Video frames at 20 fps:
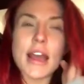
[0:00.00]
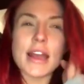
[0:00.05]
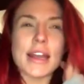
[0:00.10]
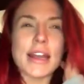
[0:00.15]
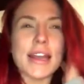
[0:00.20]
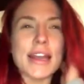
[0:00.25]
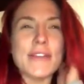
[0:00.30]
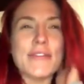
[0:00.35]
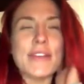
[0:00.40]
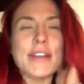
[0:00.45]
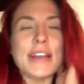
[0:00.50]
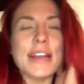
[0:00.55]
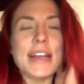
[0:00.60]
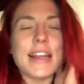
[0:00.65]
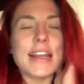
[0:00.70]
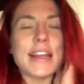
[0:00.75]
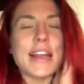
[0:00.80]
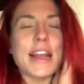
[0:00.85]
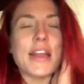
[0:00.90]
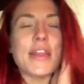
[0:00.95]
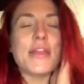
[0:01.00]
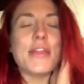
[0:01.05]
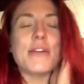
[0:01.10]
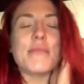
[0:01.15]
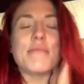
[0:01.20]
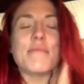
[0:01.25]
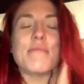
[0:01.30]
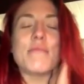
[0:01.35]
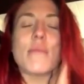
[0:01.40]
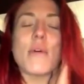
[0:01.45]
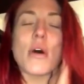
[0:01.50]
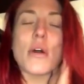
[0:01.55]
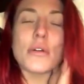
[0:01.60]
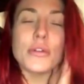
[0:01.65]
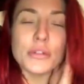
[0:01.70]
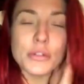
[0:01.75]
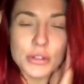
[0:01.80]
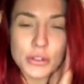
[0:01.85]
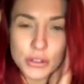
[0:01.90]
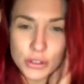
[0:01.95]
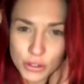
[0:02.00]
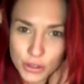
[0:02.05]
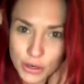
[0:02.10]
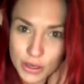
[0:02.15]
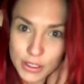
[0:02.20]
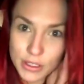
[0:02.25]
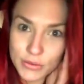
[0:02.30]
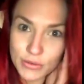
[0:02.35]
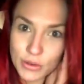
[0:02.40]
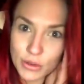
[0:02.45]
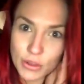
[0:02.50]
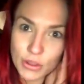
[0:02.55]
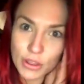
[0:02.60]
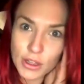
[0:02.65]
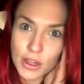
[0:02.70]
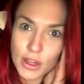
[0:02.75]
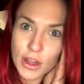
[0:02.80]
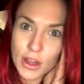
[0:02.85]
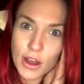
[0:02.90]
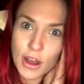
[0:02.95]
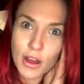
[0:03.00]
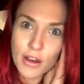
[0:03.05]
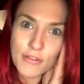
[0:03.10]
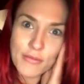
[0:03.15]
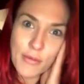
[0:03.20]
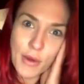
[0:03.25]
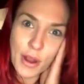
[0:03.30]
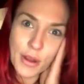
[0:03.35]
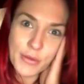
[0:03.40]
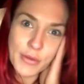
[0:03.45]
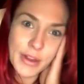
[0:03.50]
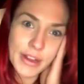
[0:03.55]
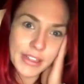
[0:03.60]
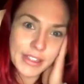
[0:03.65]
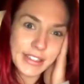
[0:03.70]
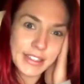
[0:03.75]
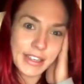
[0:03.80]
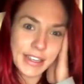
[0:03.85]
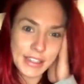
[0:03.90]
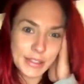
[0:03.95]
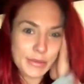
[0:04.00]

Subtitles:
And even in the most stressful of moments,